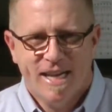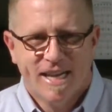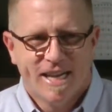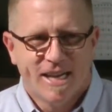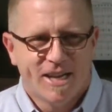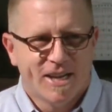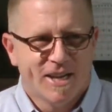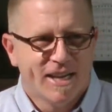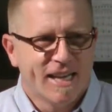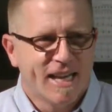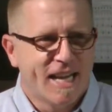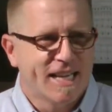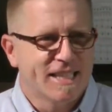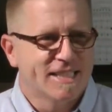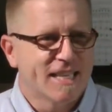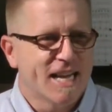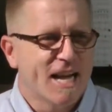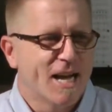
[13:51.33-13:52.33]
uh,
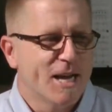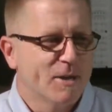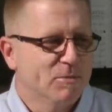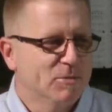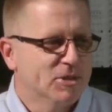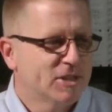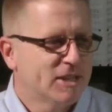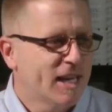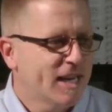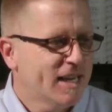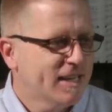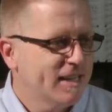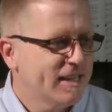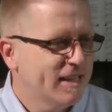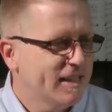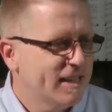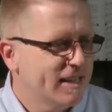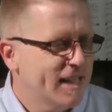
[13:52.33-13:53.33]
at times.
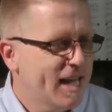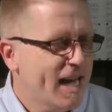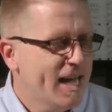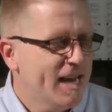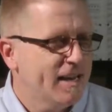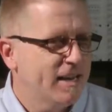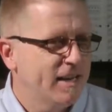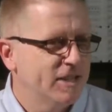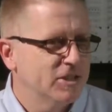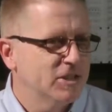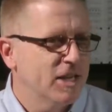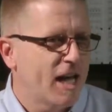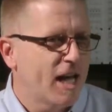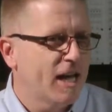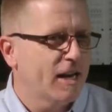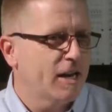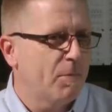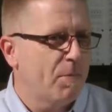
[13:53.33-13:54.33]
That, that is
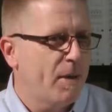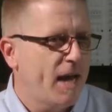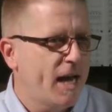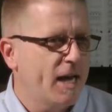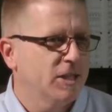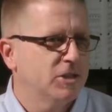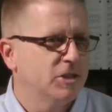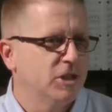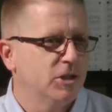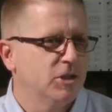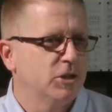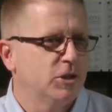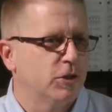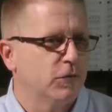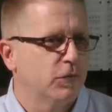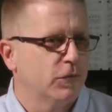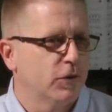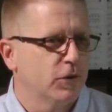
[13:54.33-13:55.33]
not a passage,
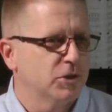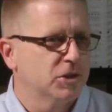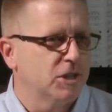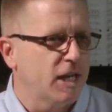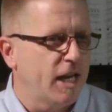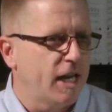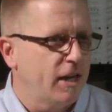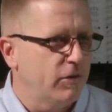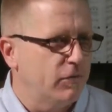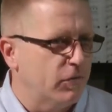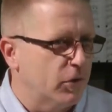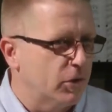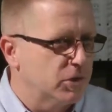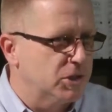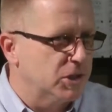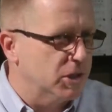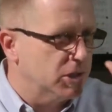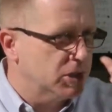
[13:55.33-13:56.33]
the first eight
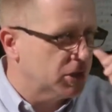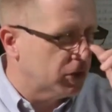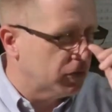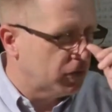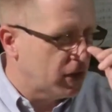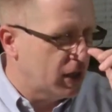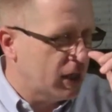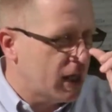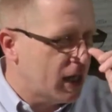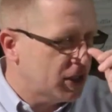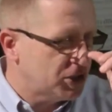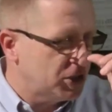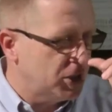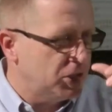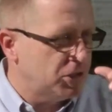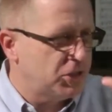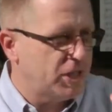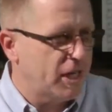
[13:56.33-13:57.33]
verses of
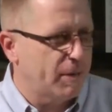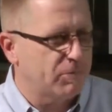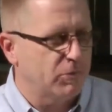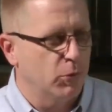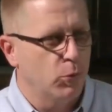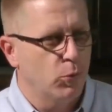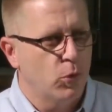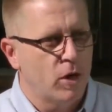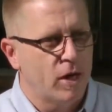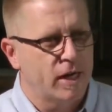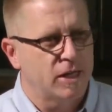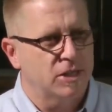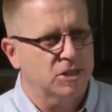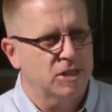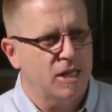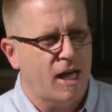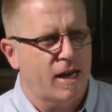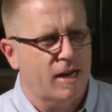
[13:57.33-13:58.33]
Colossians chapter 1.
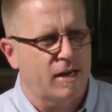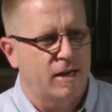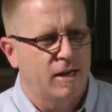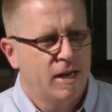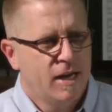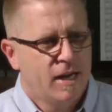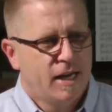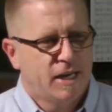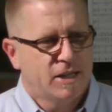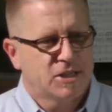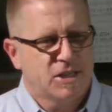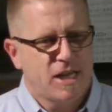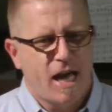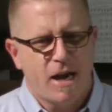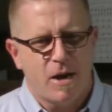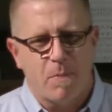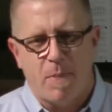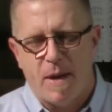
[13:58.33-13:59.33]
It's not a, it's
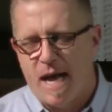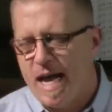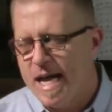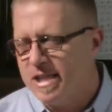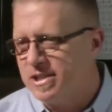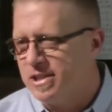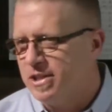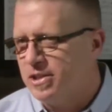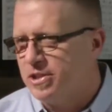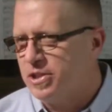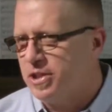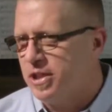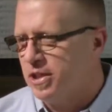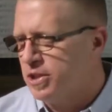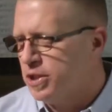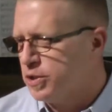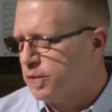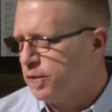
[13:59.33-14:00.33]
not a passage
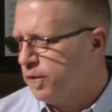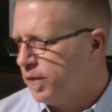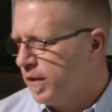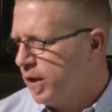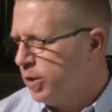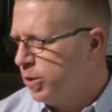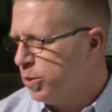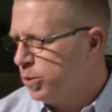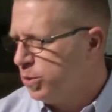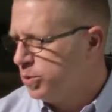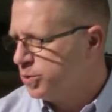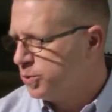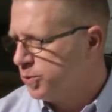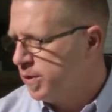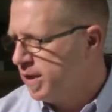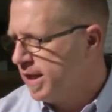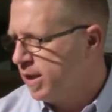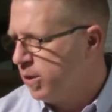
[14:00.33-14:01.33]
that just flows
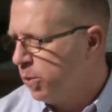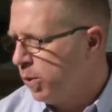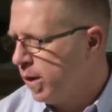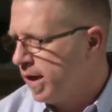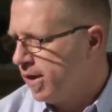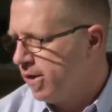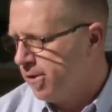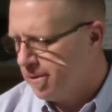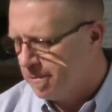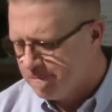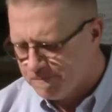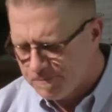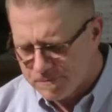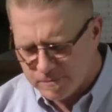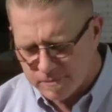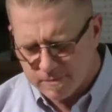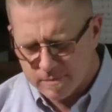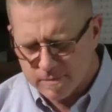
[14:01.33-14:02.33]
really well,
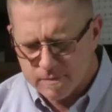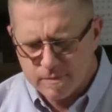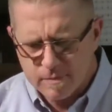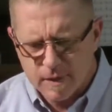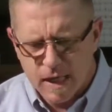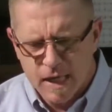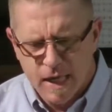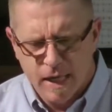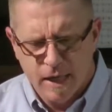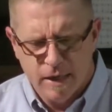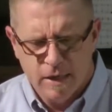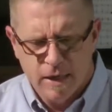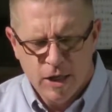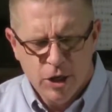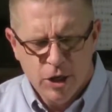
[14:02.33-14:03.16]
uh,